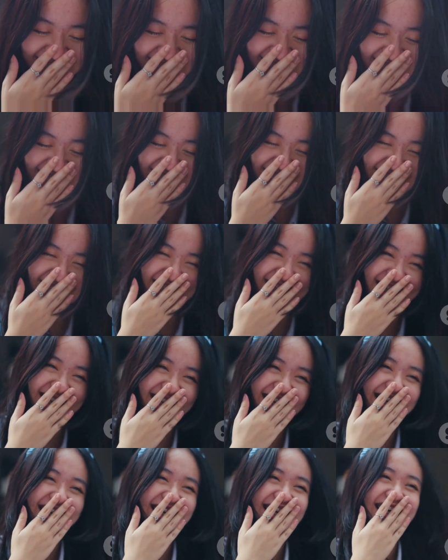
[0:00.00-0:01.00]
they focus on
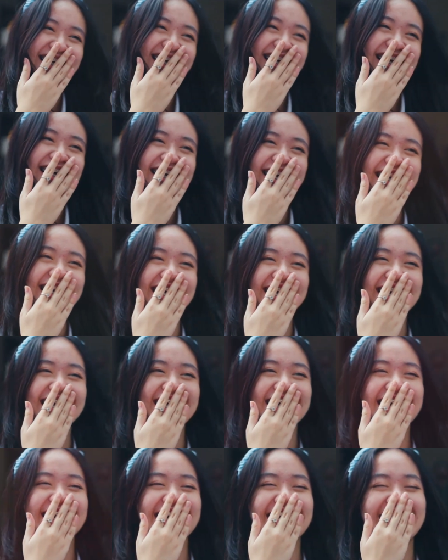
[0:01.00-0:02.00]
solutions and
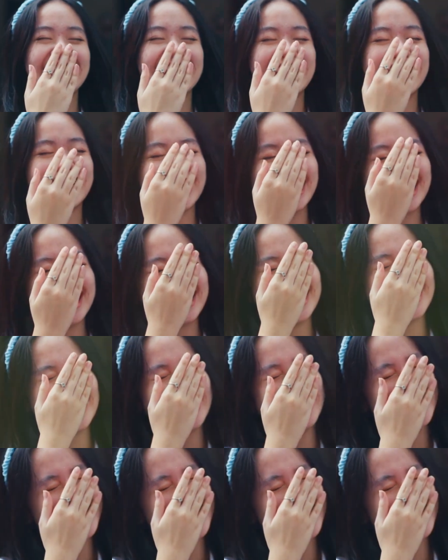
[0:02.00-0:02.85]
ways to improve their